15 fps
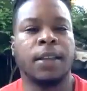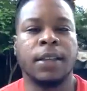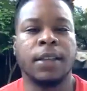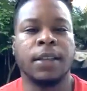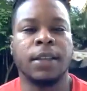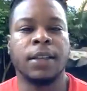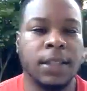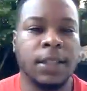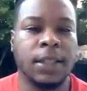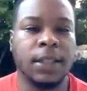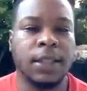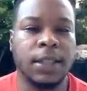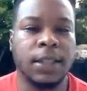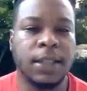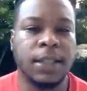it's
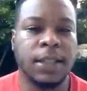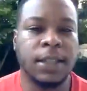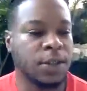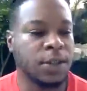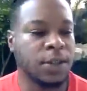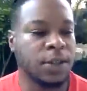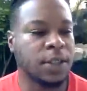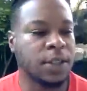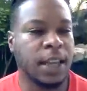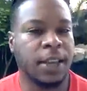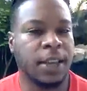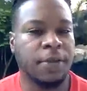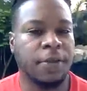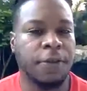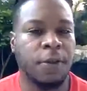basically just saying that you're
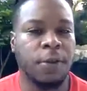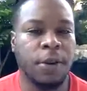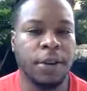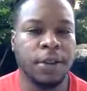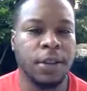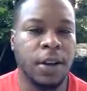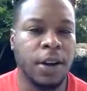taking foreign